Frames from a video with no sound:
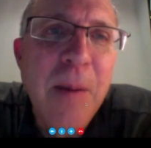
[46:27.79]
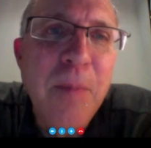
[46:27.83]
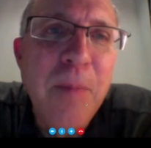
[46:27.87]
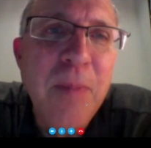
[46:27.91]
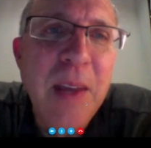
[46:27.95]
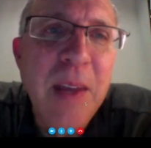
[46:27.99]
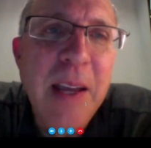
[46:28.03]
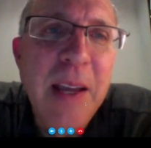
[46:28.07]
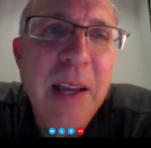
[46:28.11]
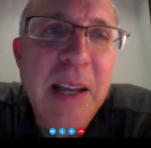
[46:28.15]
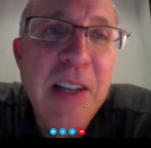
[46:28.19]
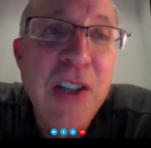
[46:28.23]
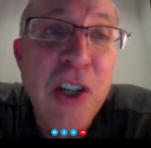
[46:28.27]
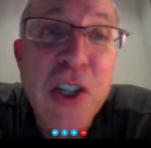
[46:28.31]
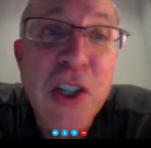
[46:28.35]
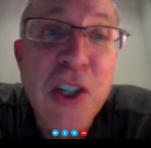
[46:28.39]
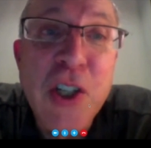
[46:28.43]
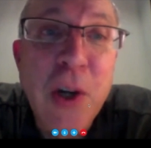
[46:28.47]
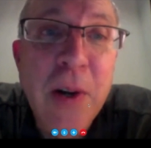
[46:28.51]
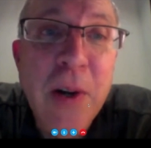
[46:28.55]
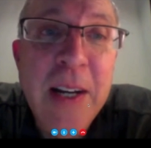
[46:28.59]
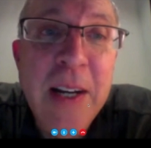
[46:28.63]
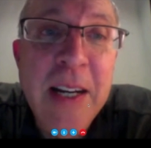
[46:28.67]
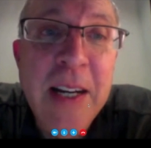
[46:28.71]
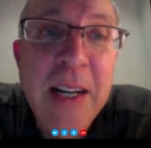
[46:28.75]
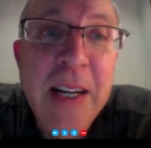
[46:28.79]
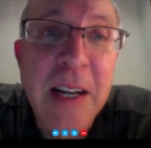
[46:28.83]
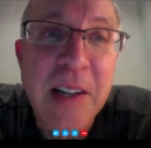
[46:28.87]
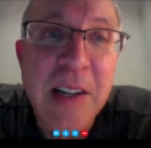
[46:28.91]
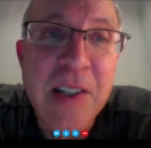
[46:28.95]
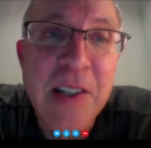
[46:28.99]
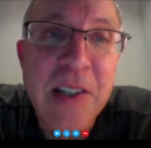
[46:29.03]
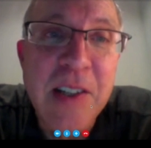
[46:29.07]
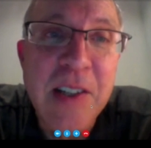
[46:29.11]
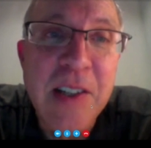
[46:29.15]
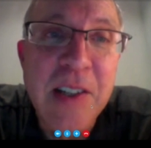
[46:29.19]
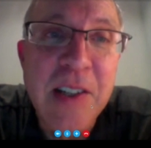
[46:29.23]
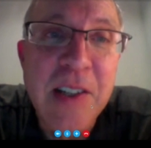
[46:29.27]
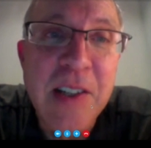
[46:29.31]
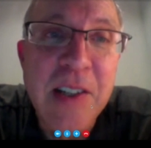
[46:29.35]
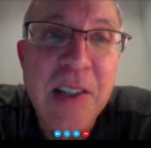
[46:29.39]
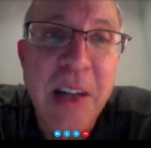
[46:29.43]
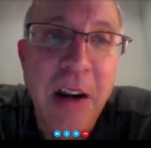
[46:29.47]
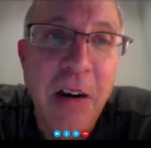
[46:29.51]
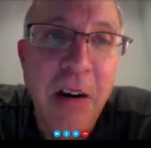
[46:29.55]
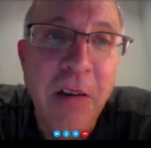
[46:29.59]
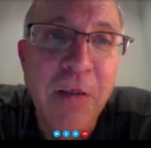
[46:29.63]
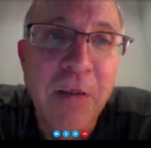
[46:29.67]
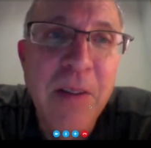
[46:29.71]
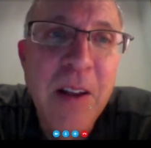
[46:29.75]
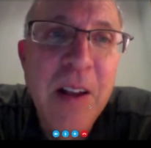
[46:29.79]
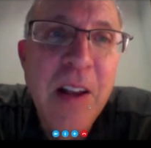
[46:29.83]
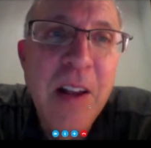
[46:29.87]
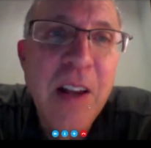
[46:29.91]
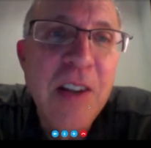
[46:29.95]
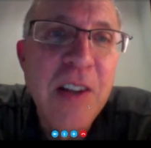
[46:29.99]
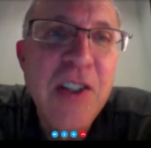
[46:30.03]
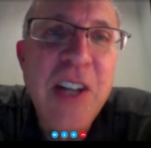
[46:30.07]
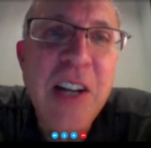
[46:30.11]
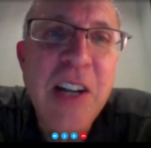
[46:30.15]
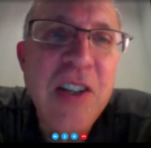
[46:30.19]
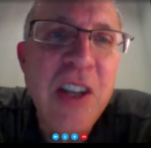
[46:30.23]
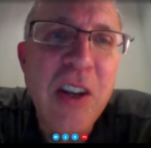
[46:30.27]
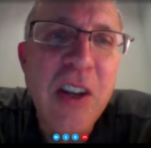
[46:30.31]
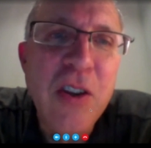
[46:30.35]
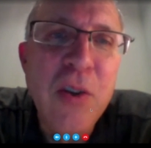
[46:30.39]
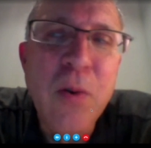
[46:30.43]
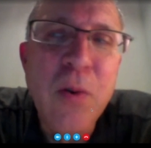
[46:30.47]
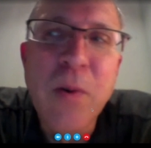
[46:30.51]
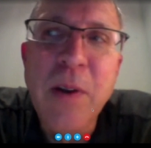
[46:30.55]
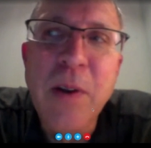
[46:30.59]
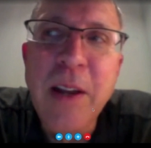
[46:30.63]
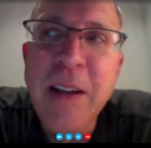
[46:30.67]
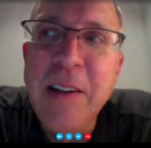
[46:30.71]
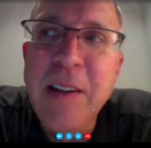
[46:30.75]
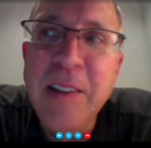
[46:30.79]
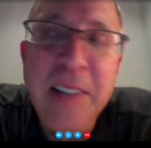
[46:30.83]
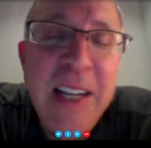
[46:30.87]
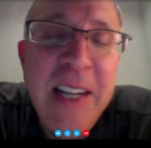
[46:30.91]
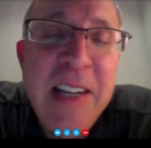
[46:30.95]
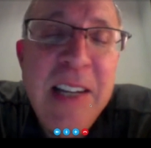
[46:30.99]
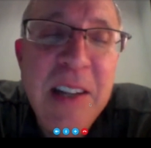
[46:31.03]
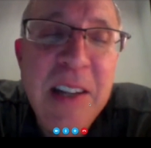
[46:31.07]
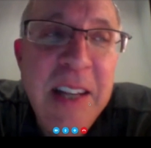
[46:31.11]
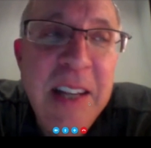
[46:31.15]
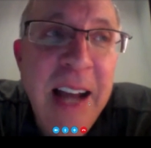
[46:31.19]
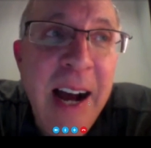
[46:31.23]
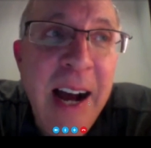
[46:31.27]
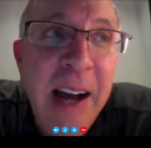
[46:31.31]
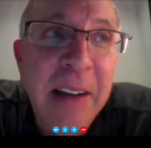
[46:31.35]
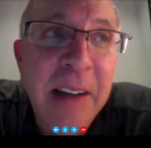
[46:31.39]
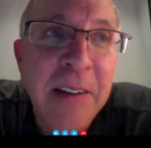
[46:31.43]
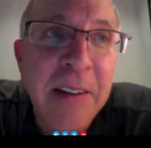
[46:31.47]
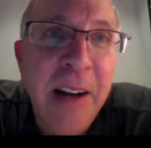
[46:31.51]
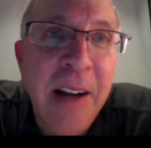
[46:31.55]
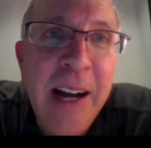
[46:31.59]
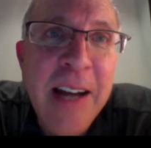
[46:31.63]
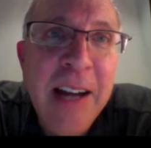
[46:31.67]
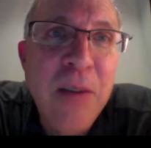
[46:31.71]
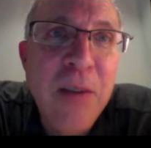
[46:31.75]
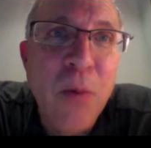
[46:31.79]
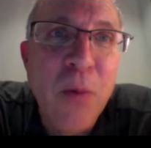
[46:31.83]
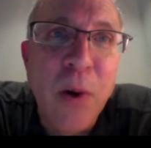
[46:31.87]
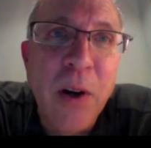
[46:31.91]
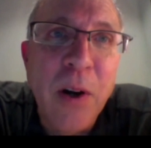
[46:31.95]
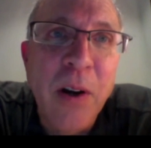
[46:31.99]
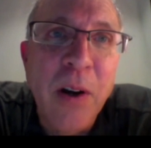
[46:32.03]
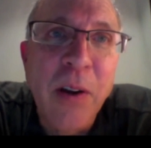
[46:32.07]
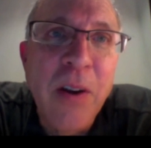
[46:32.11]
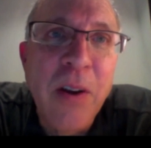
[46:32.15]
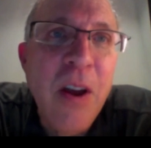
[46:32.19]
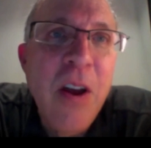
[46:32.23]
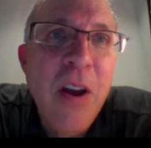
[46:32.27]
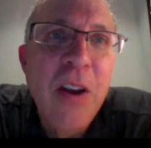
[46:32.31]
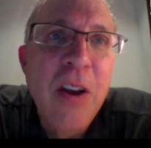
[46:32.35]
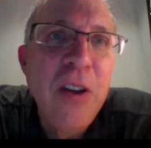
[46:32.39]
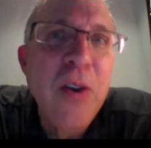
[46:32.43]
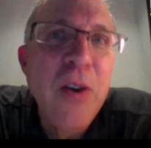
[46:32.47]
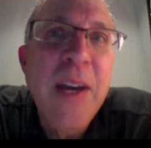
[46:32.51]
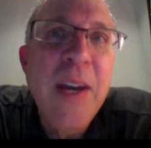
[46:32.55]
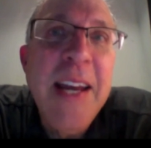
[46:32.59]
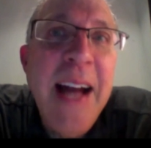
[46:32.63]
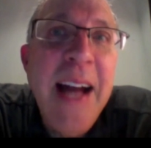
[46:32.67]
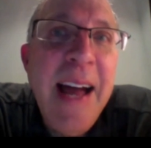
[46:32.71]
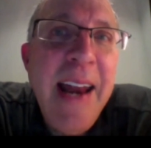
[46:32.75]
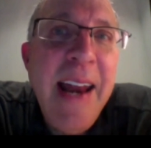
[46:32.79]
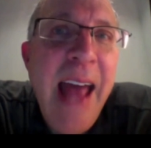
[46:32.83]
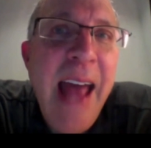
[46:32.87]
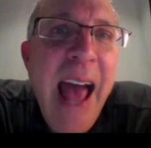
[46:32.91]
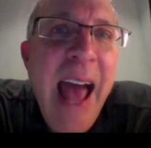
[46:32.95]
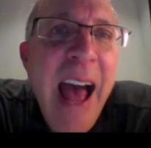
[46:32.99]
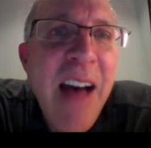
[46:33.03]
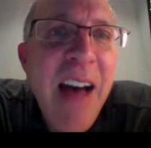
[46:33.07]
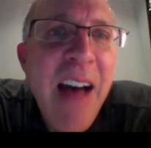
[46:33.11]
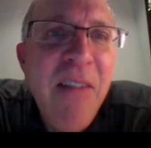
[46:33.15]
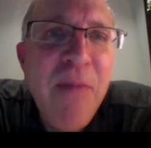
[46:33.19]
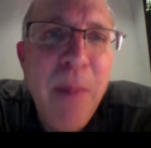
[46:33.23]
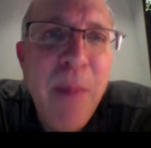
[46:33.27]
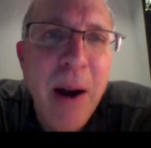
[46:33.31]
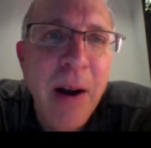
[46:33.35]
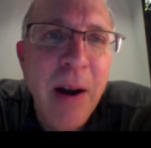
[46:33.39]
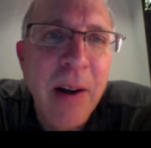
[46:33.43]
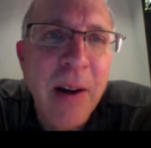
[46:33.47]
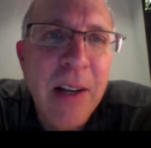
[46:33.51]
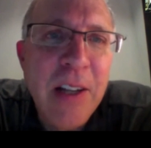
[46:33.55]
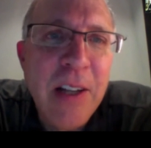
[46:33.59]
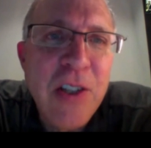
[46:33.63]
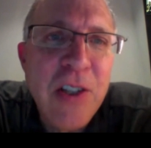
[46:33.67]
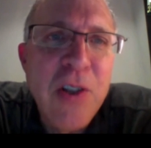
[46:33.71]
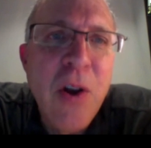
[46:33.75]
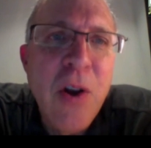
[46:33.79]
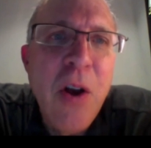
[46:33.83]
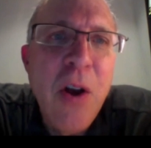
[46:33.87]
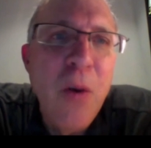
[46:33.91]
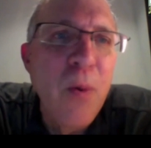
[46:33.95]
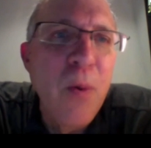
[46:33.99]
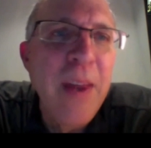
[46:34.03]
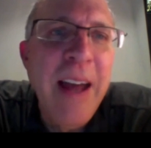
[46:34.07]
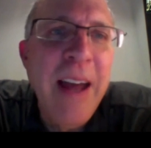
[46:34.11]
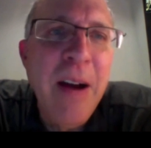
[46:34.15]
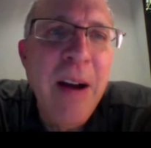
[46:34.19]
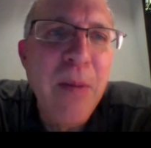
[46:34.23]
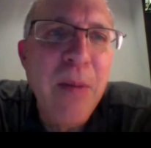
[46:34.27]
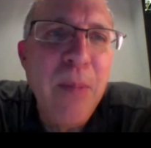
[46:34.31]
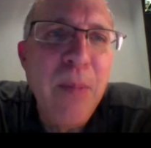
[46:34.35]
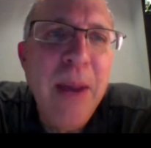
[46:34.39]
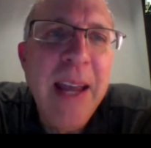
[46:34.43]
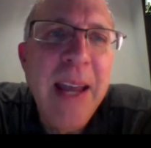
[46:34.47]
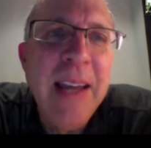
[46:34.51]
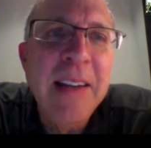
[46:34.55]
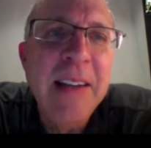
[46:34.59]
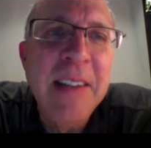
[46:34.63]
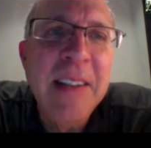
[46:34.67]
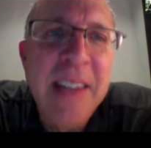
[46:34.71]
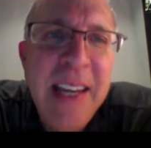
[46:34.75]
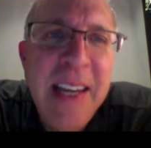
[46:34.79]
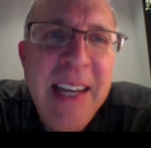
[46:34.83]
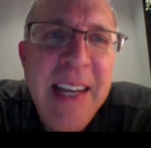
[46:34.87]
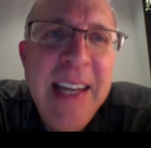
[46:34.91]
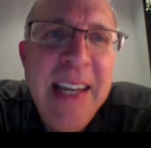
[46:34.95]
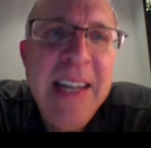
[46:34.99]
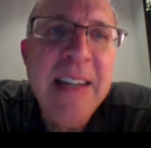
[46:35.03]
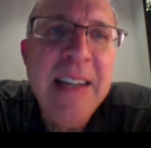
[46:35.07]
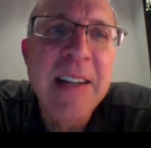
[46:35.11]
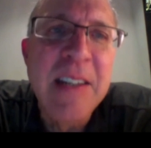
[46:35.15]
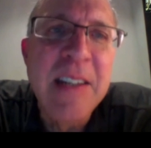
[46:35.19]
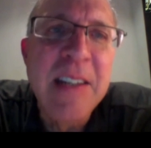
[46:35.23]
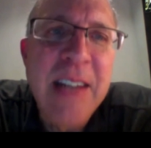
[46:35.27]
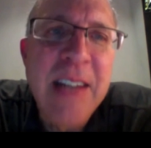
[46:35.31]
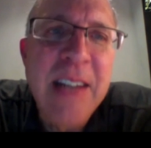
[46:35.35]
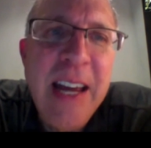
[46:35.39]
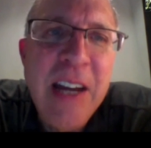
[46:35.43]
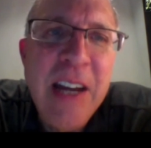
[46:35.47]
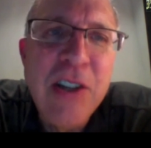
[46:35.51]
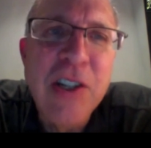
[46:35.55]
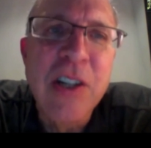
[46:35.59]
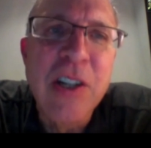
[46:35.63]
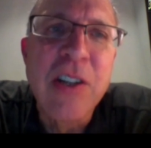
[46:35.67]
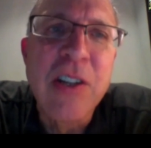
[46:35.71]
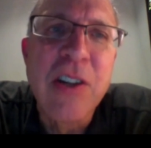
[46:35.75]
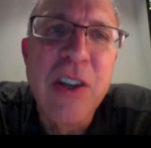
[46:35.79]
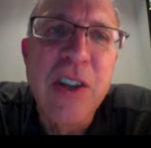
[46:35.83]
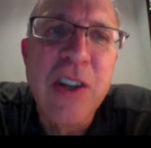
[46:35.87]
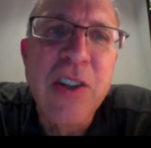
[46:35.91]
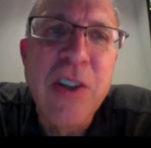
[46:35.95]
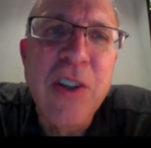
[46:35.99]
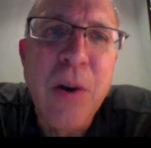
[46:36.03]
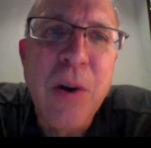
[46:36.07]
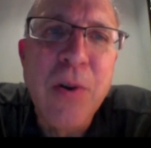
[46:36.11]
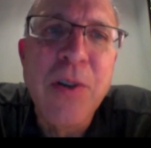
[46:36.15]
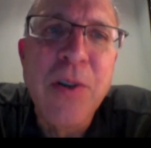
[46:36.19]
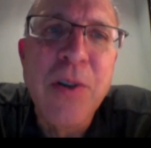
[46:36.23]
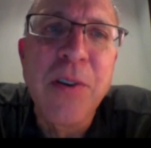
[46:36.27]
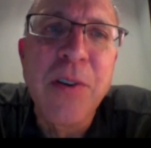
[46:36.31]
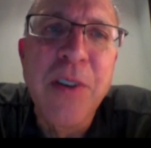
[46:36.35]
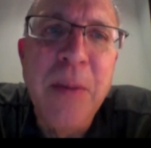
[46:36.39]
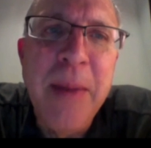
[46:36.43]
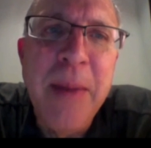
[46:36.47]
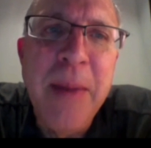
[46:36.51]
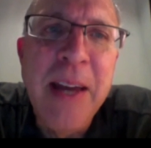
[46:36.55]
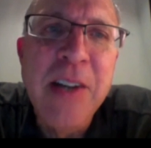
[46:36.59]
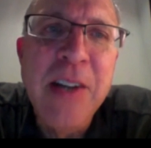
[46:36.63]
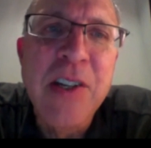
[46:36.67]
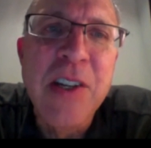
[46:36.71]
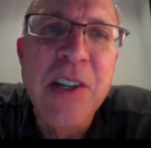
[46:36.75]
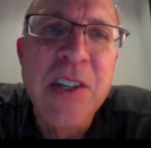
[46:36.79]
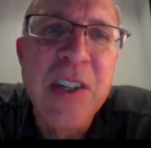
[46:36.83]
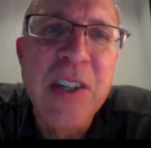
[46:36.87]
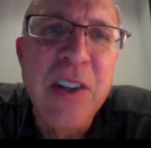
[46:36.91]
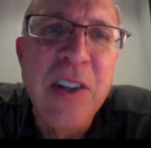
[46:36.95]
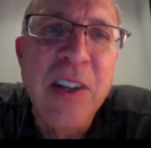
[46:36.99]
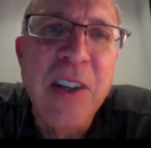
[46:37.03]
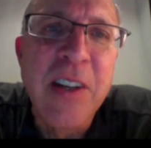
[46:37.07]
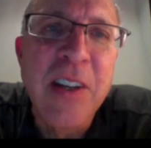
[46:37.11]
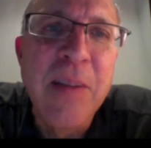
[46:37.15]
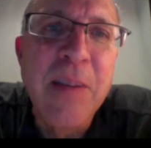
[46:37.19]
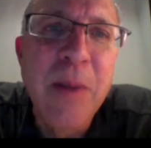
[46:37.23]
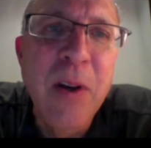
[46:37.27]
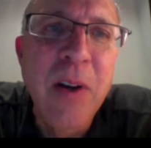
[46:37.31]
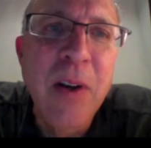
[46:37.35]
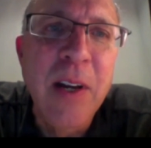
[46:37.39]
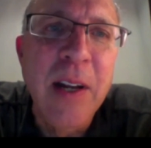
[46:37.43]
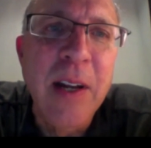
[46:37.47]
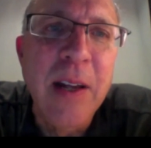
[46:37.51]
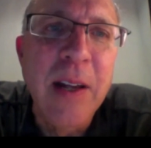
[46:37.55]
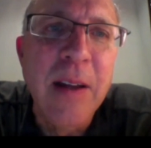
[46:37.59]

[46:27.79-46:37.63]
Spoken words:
is asserting itself such that you, at least in the online world, you cannot have markets without paying keen attention to the social dimensions of the community.